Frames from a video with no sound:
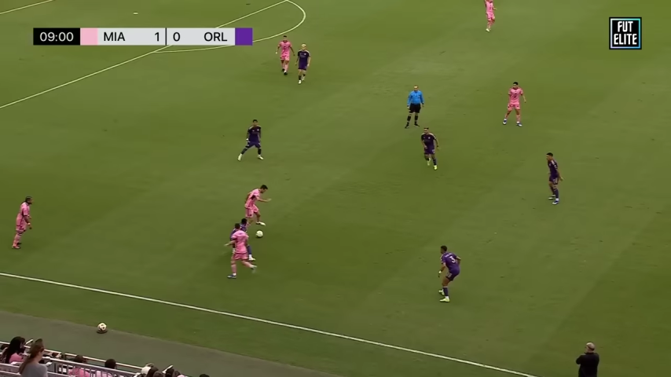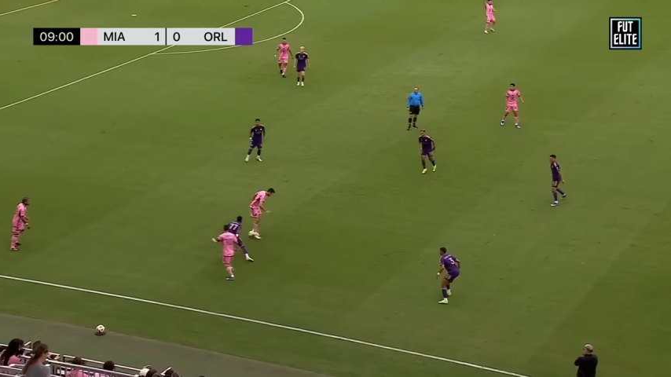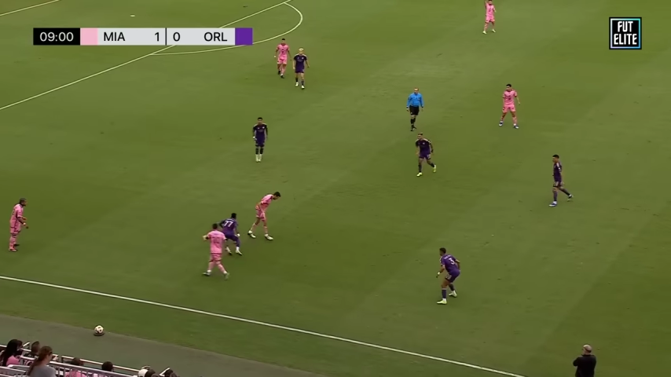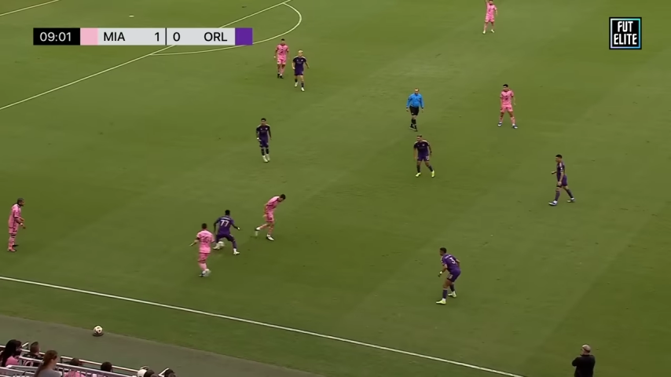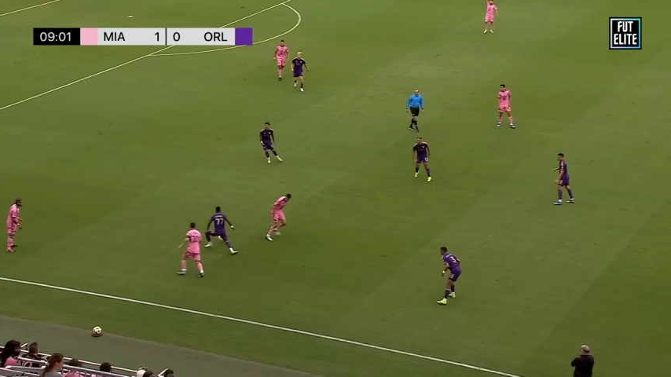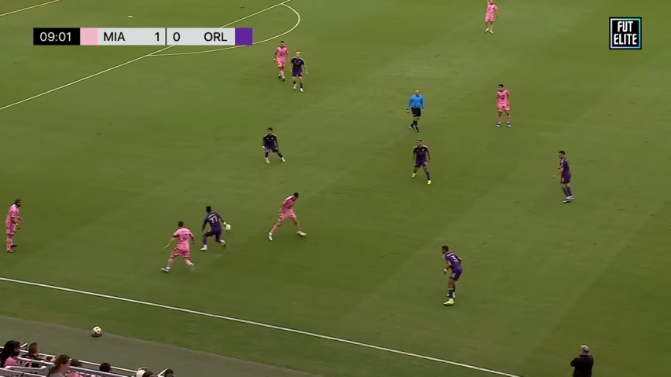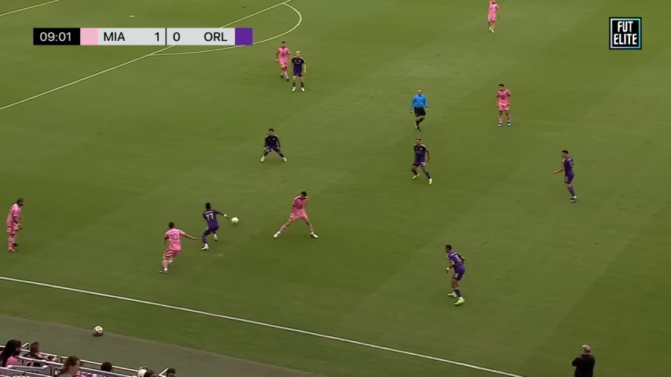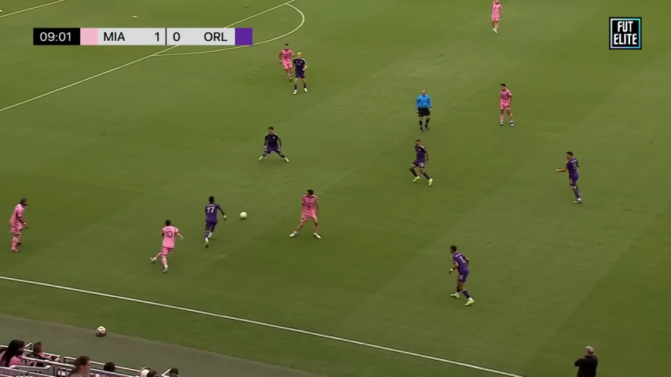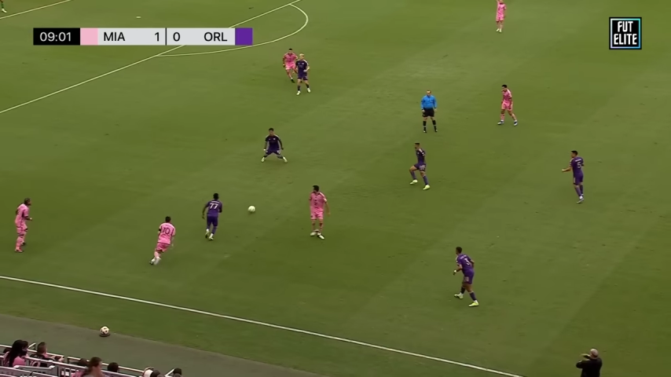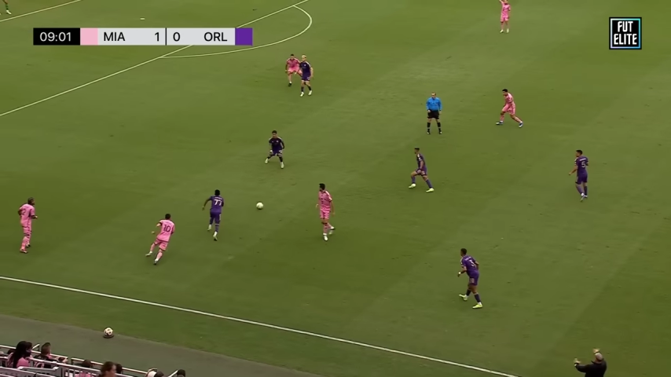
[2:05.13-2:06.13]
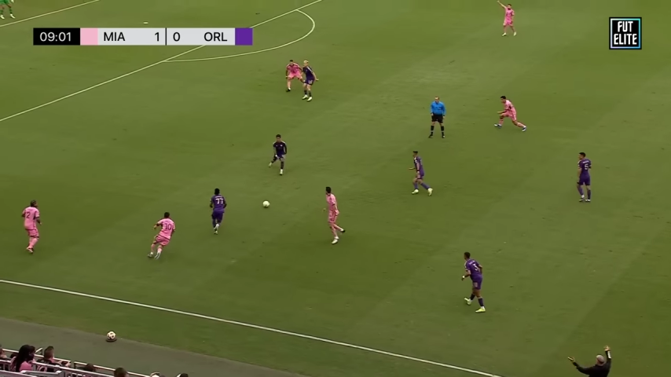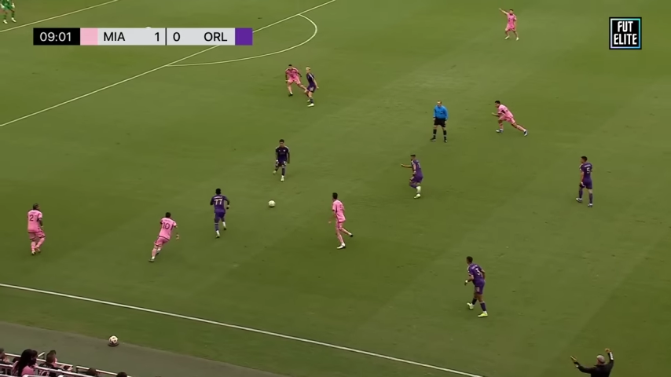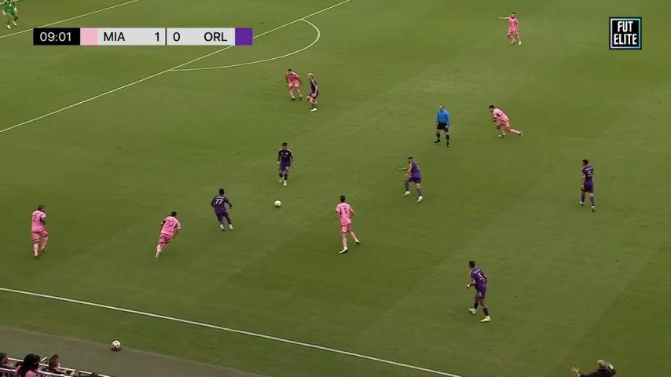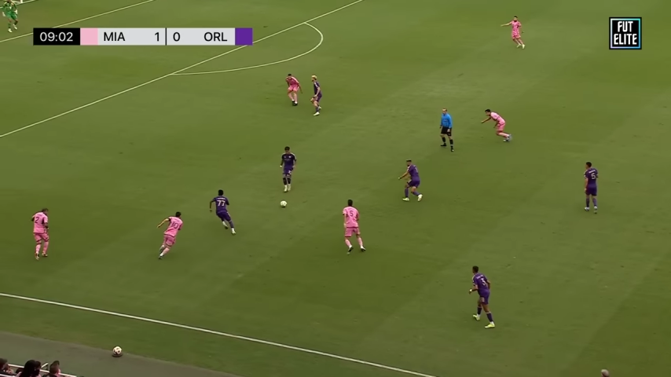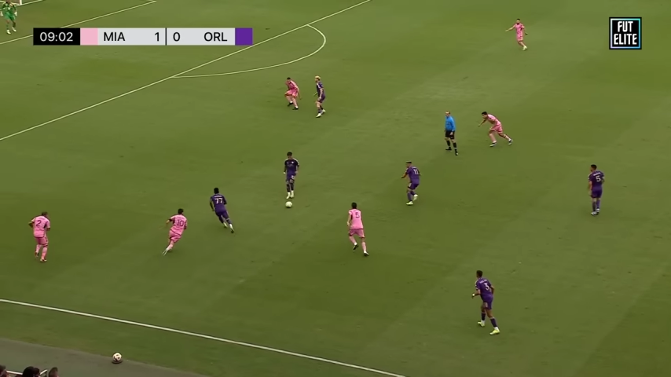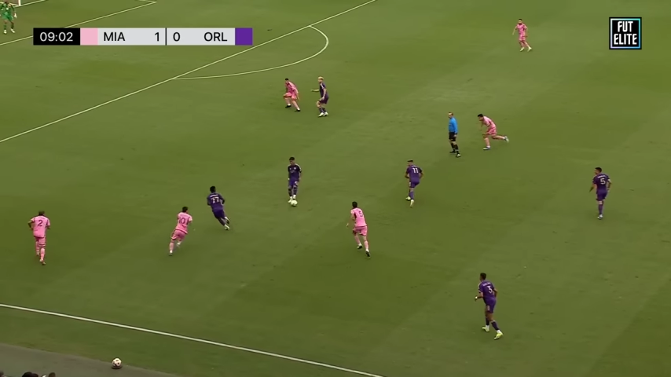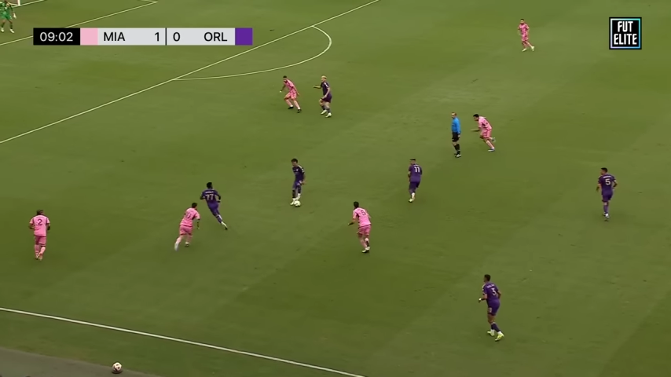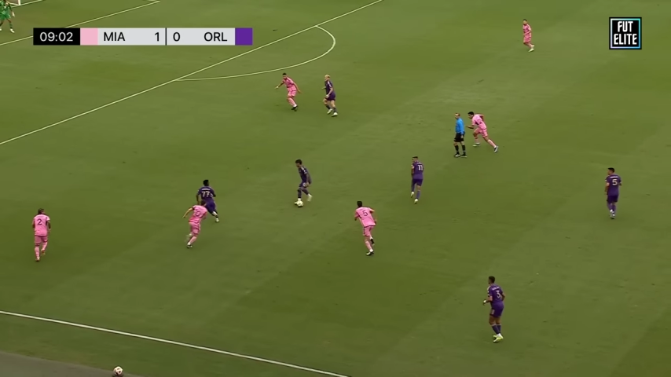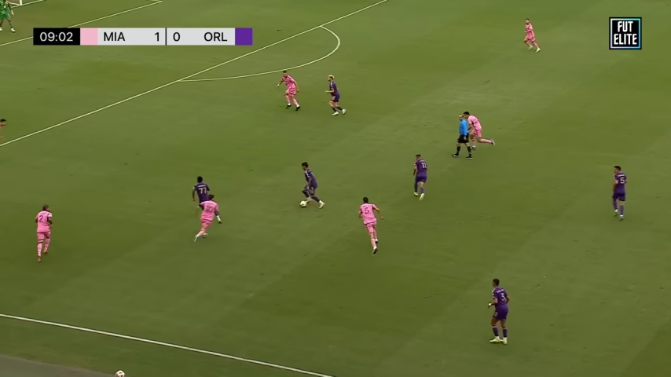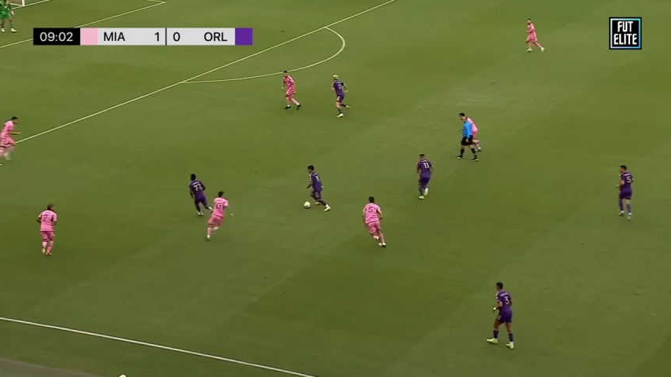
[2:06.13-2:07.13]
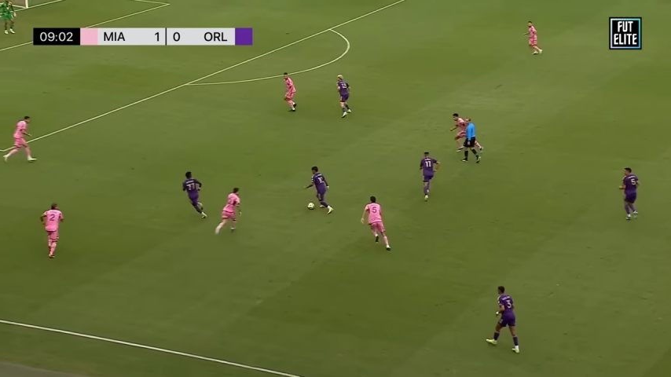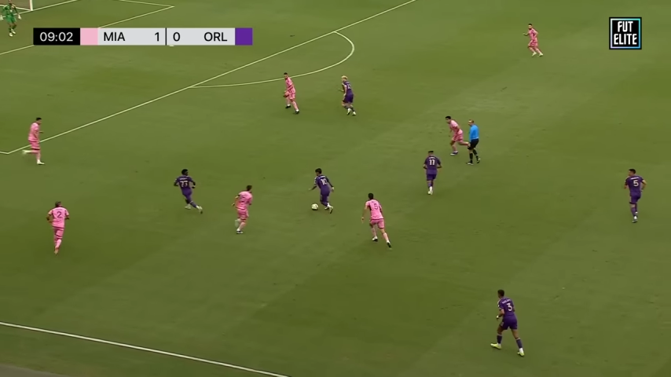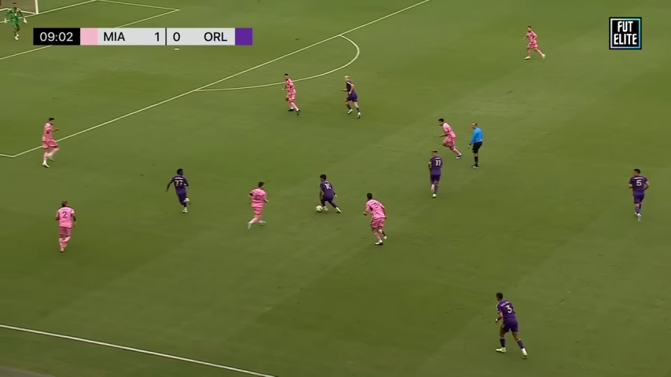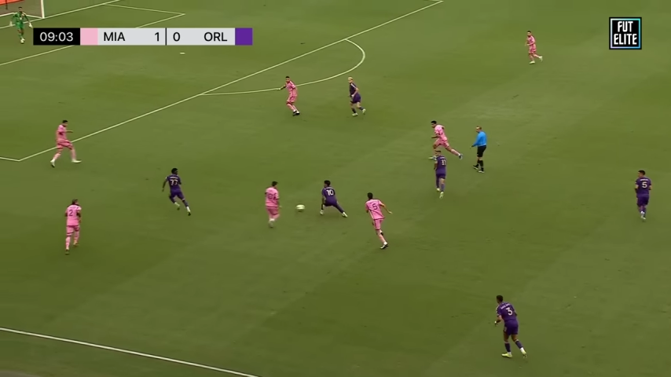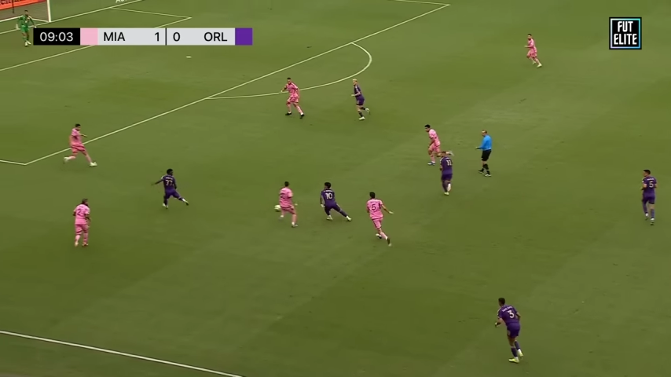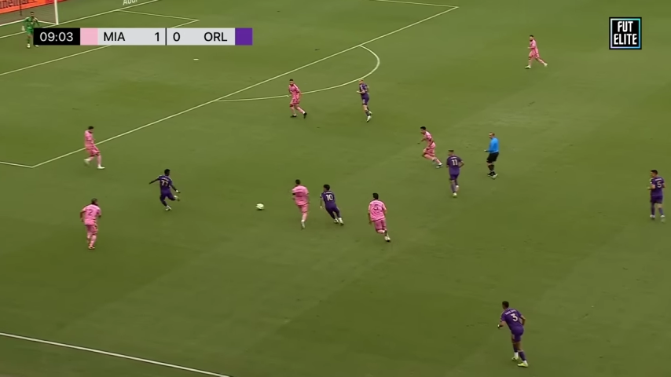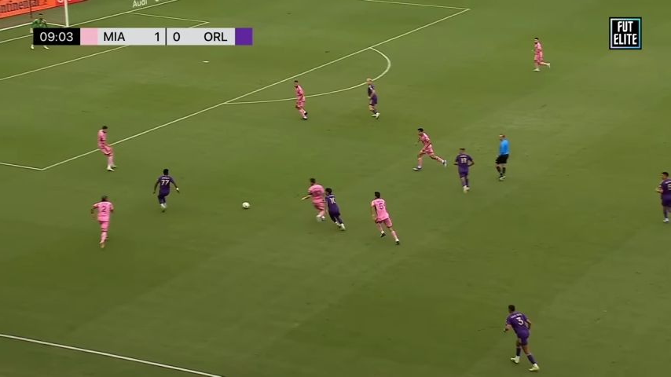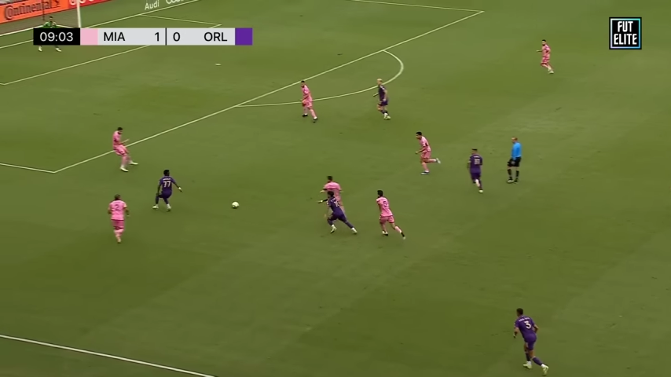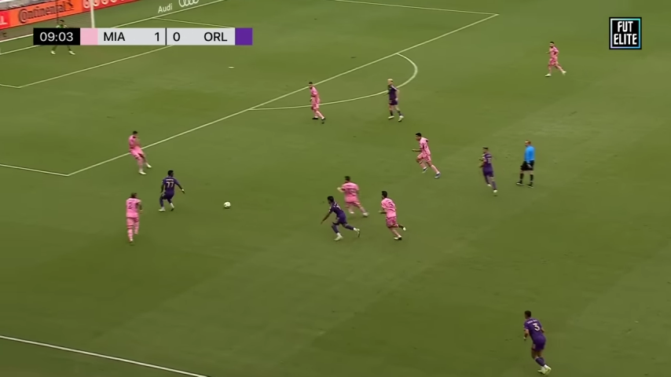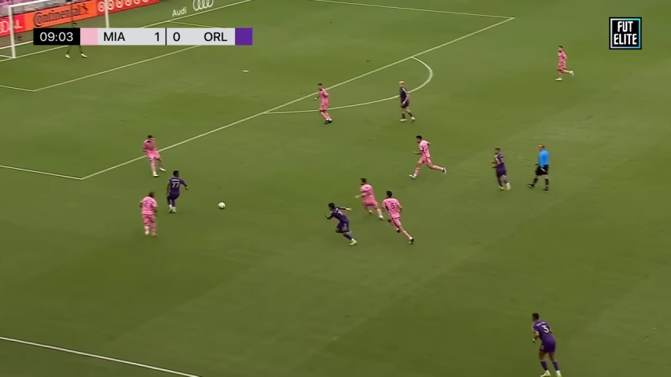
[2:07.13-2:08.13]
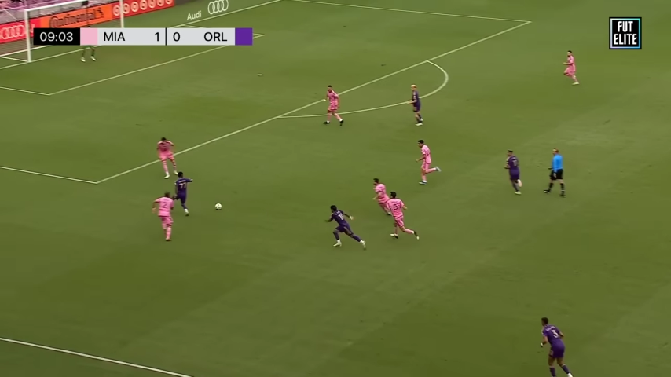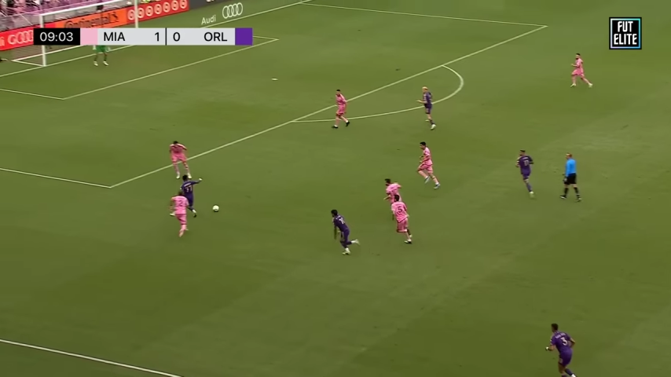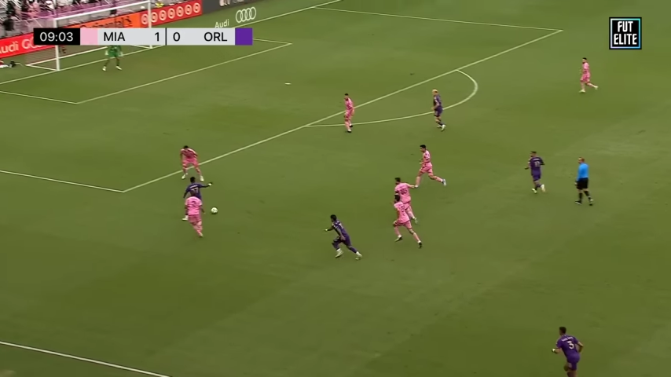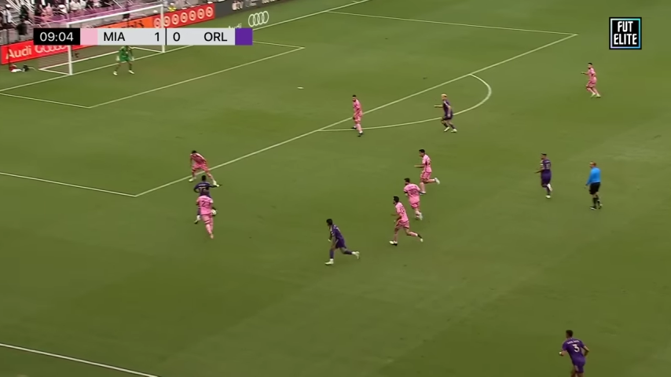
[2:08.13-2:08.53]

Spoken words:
[unreadable: no face in view]